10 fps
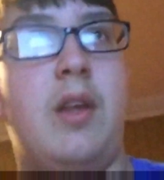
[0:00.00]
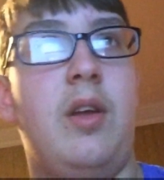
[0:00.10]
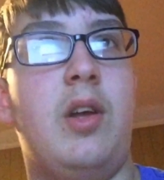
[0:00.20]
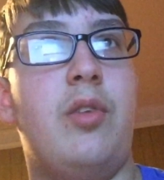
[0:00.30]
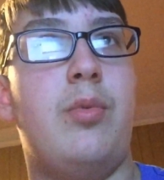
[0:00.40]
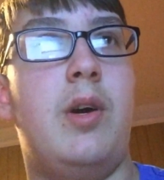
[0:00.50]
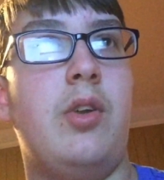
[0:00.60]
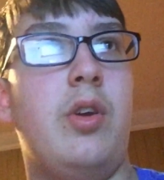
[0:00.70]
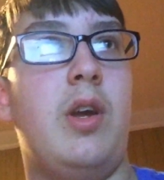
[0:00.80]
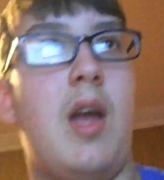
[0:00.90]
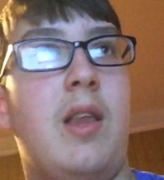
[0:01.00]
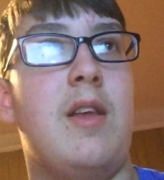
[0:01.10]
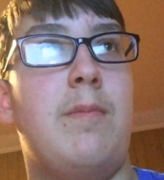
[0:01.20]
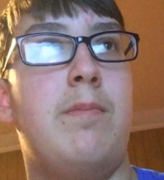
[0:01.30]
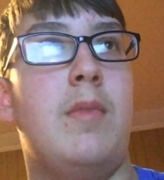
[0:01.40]
you guys for watching, and
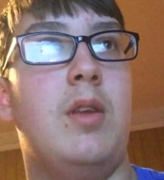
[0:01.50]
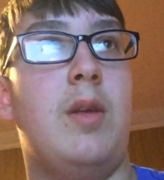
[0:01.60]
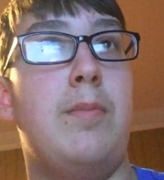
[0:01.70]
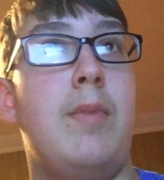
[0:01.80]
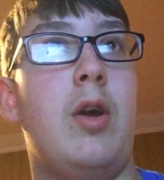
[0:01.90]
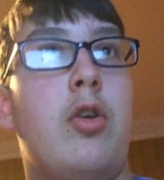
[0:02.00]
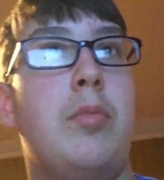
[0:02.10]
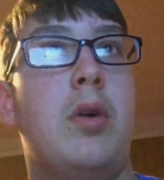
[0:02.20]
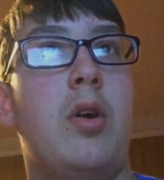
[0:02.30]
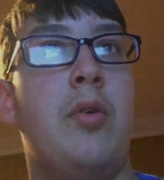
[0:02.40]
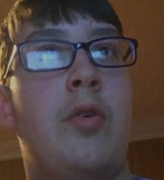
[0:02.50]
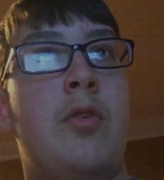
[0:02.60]
let, let me back here tomorrow,